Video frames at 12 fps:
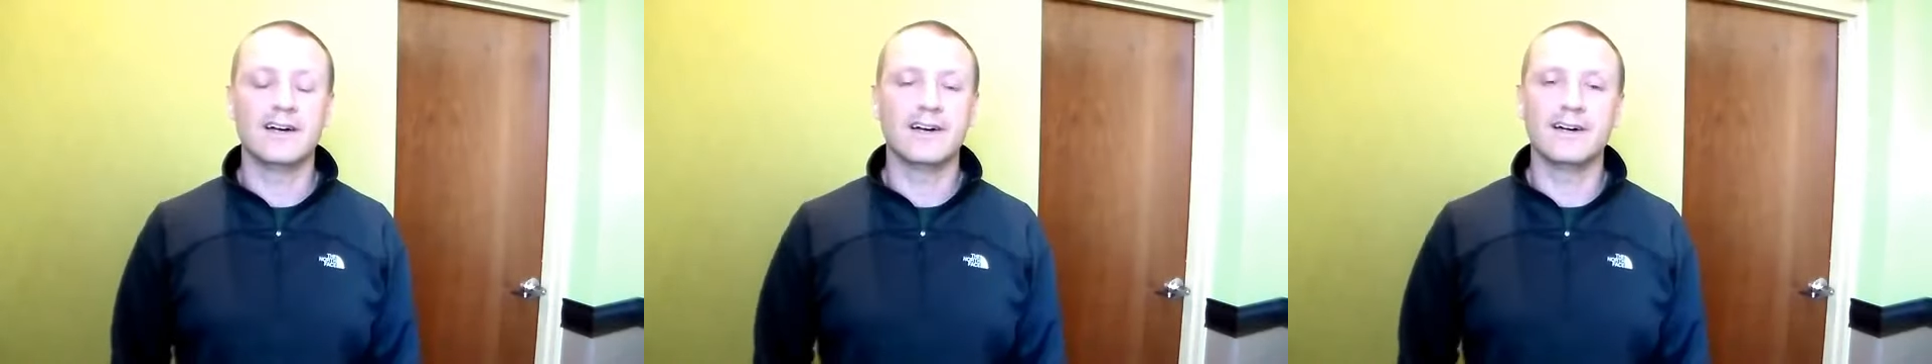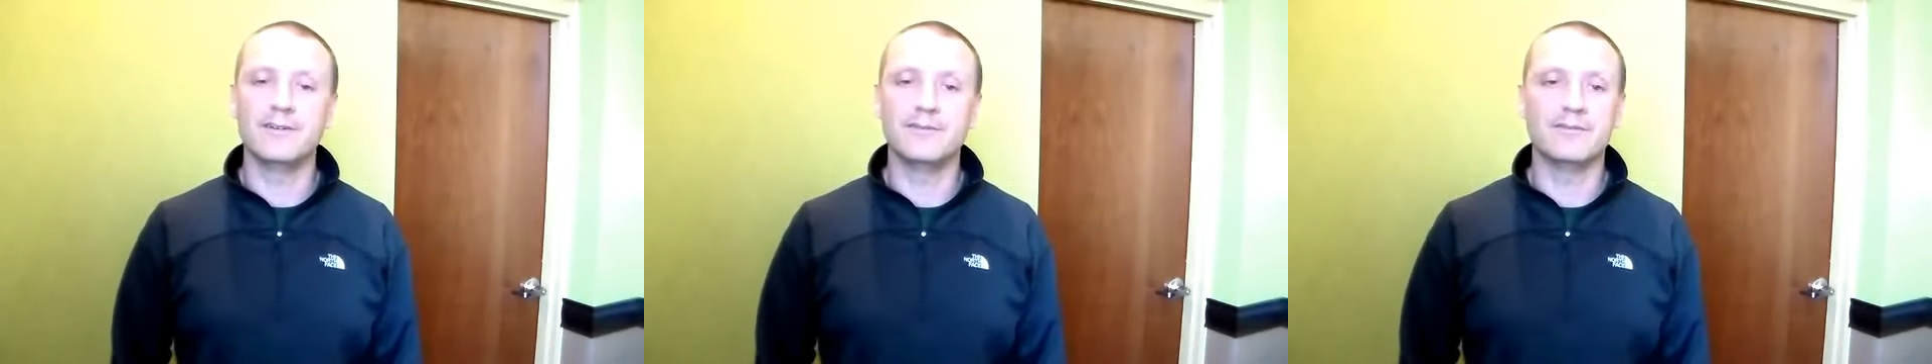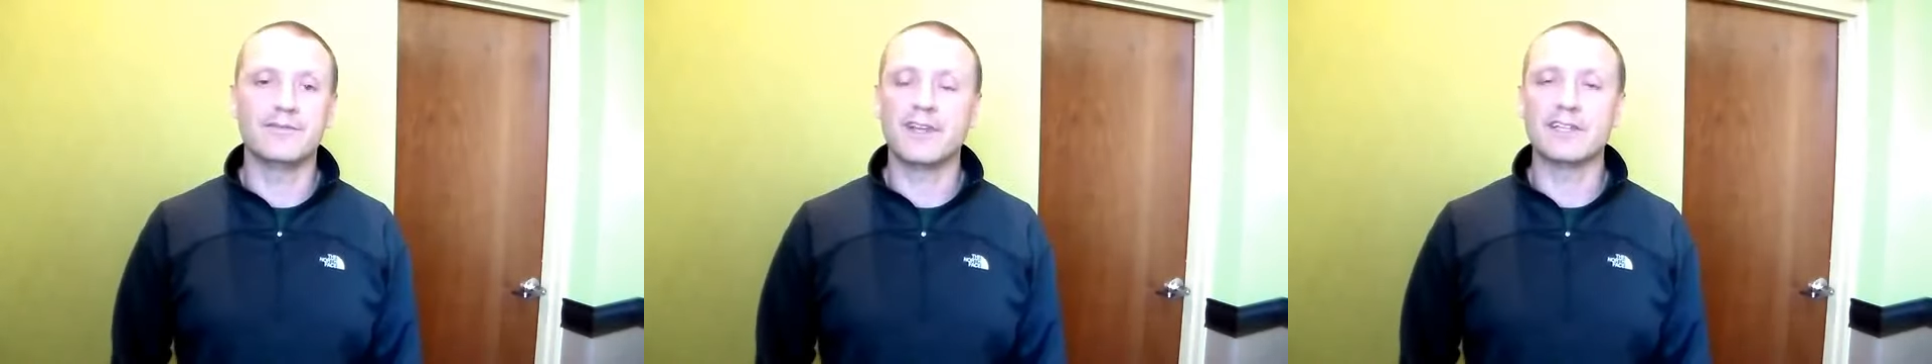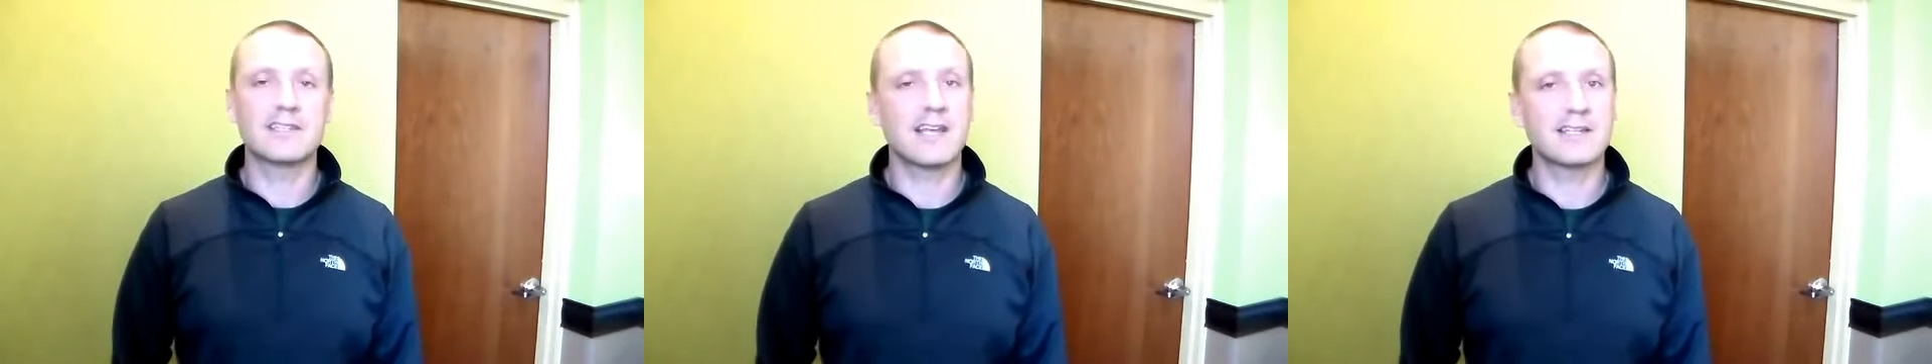Um,
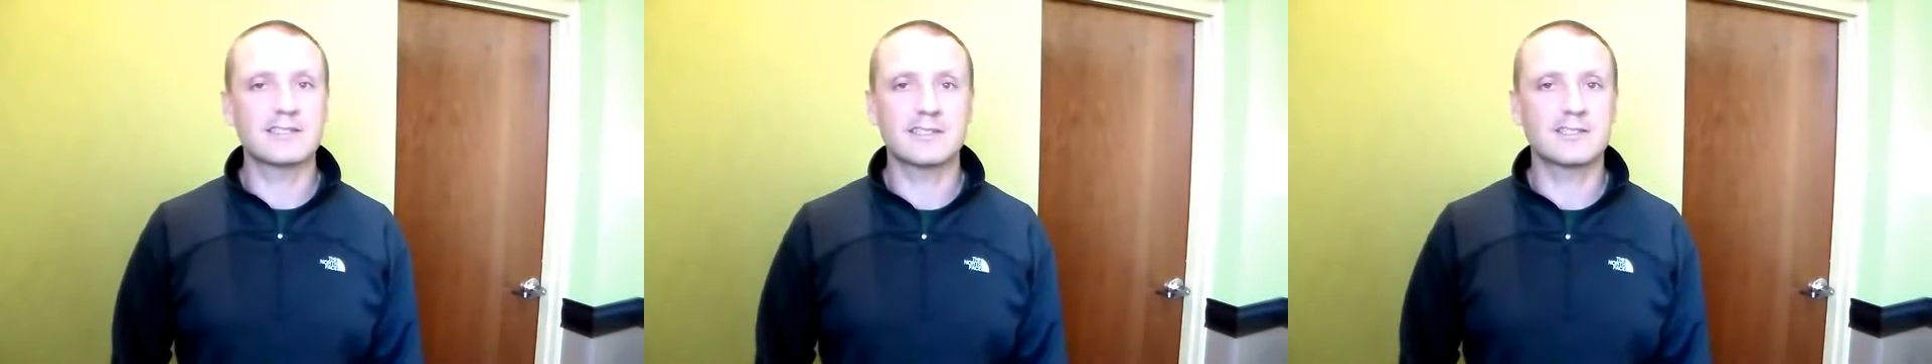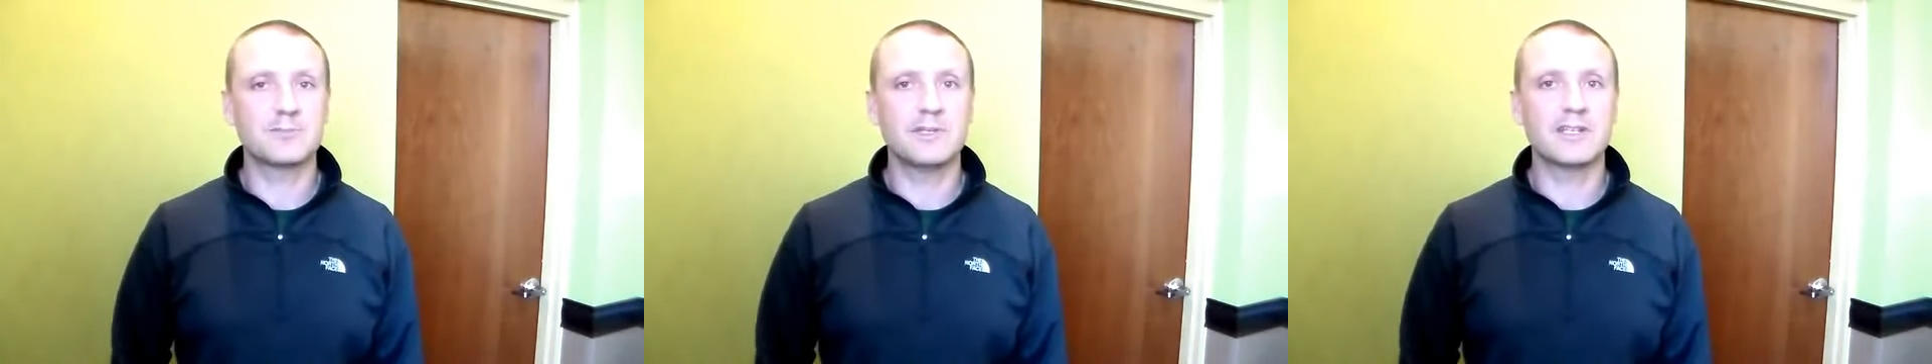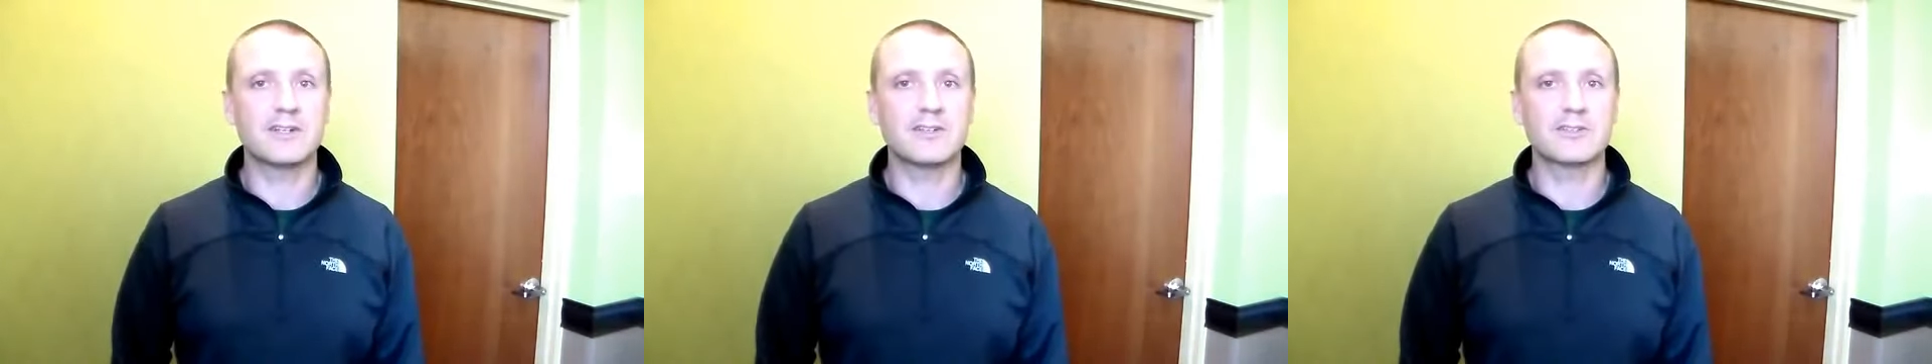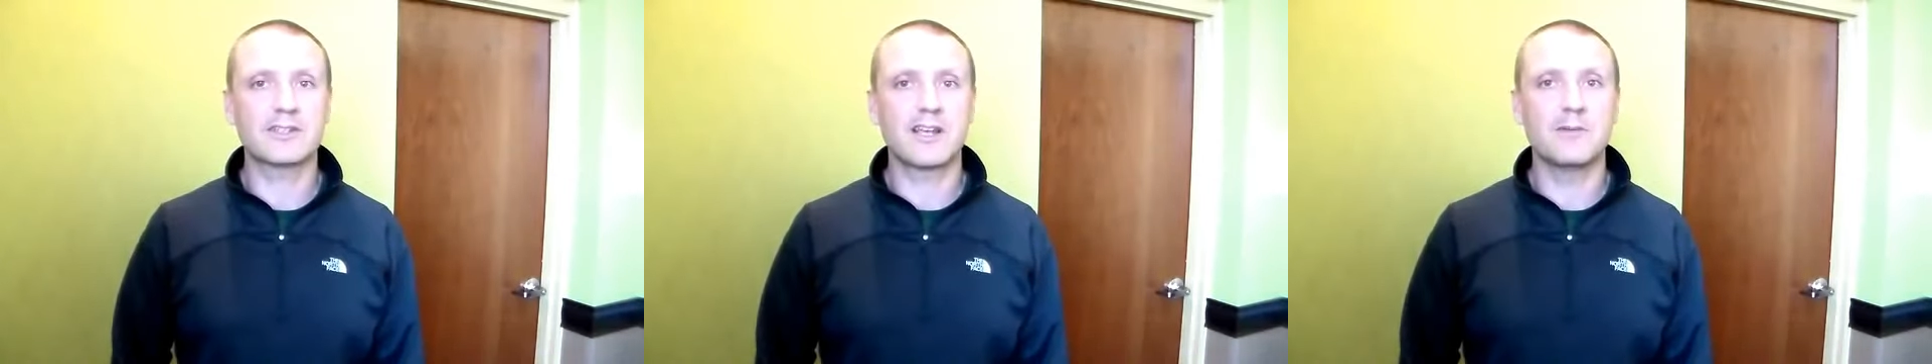fantastic
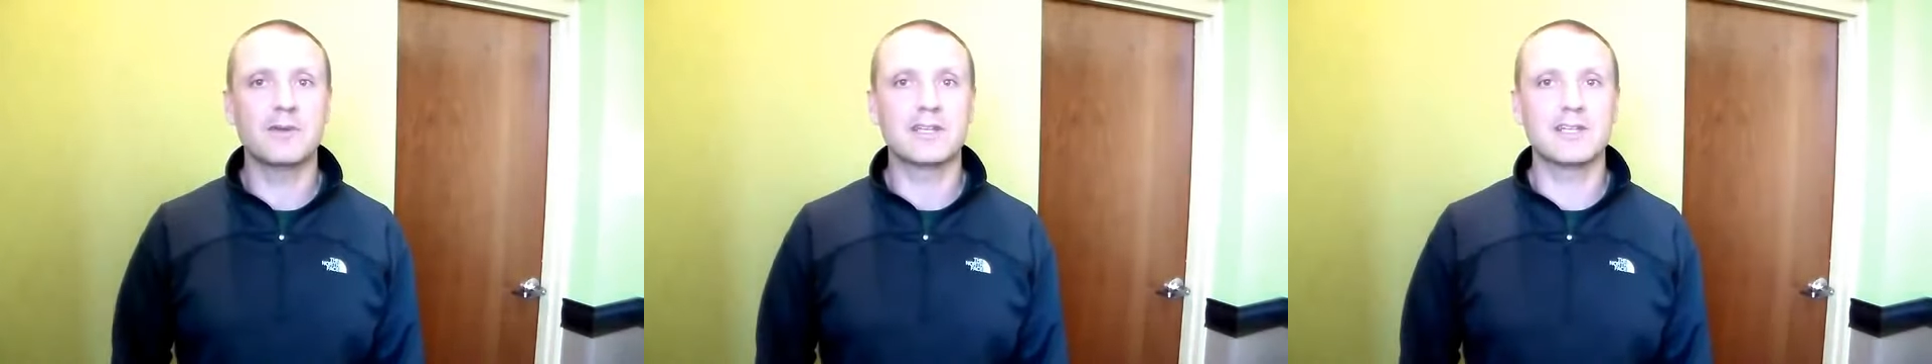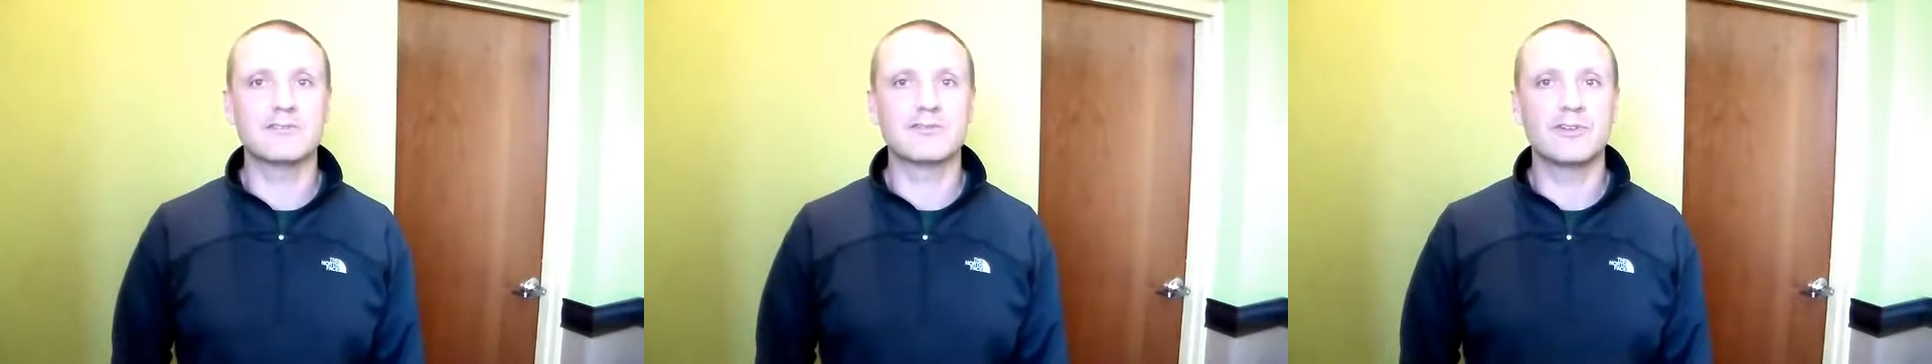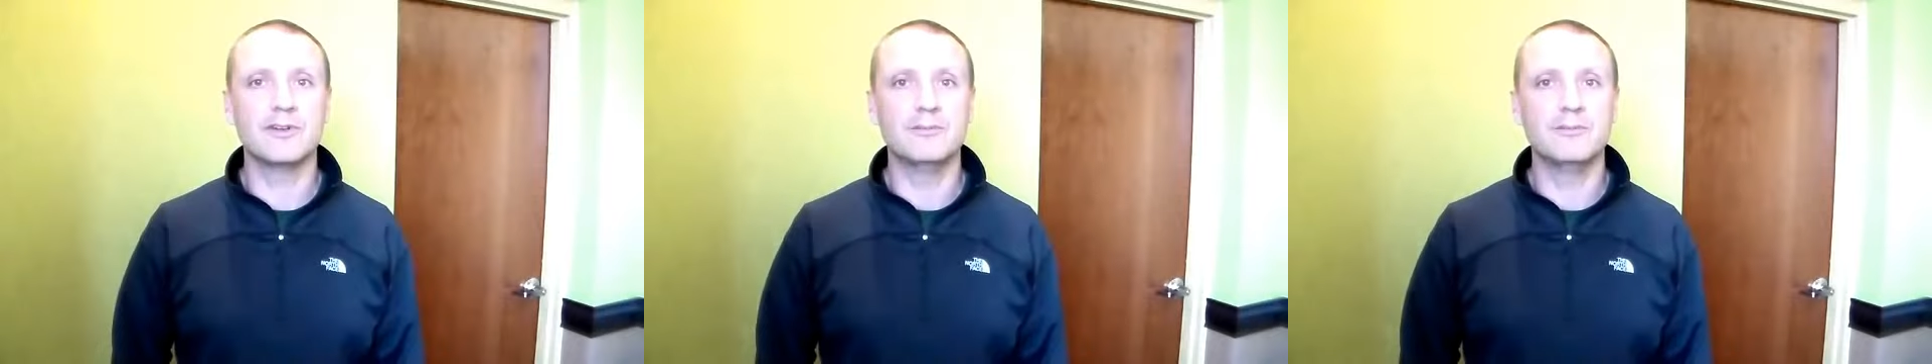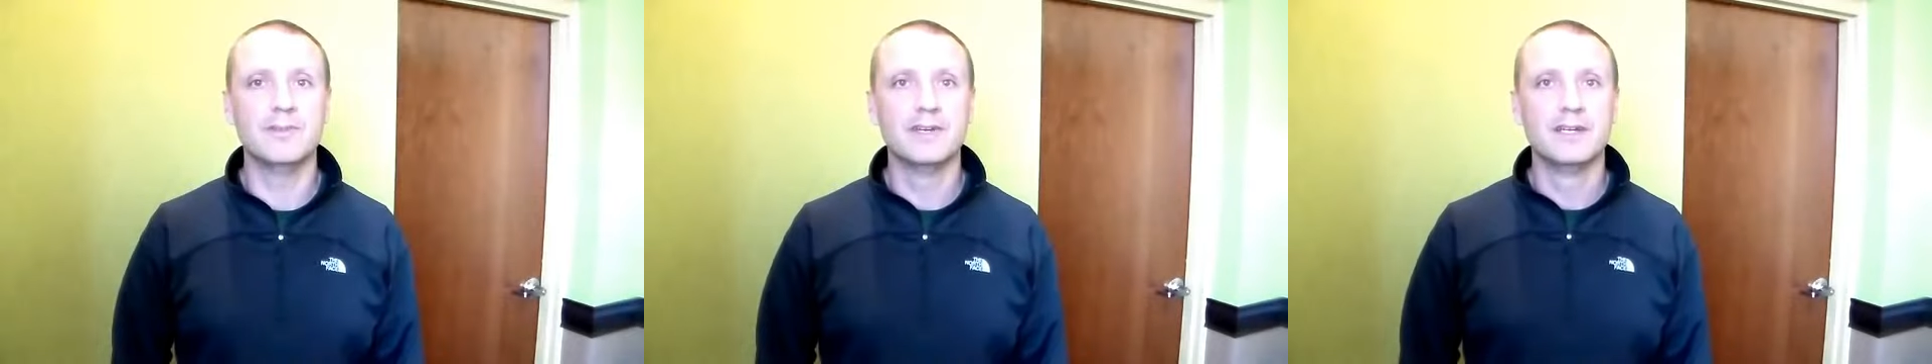speakers coming in
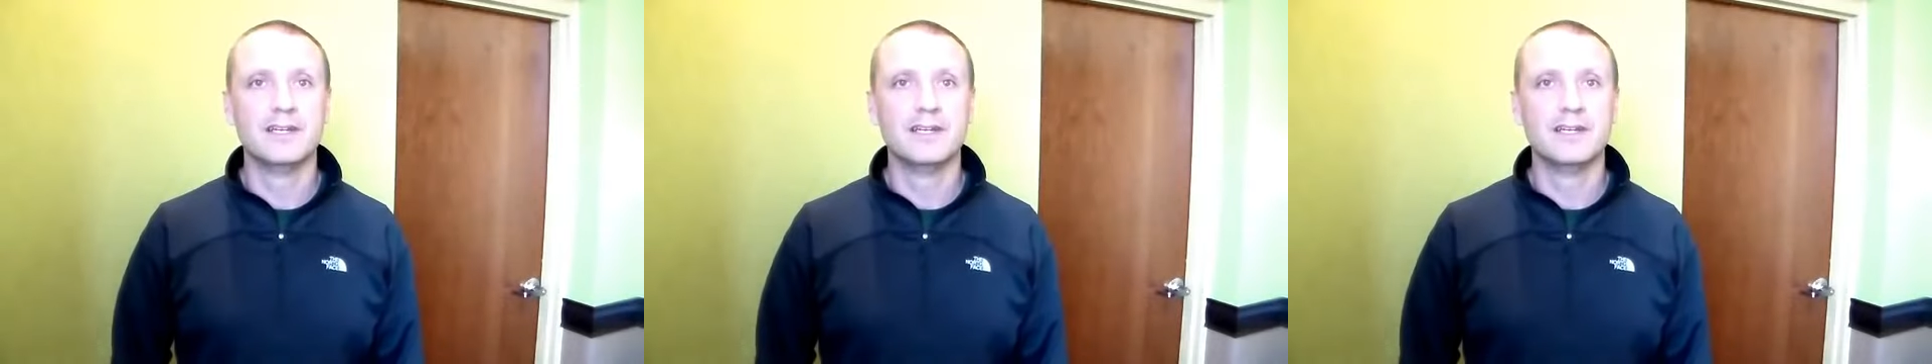from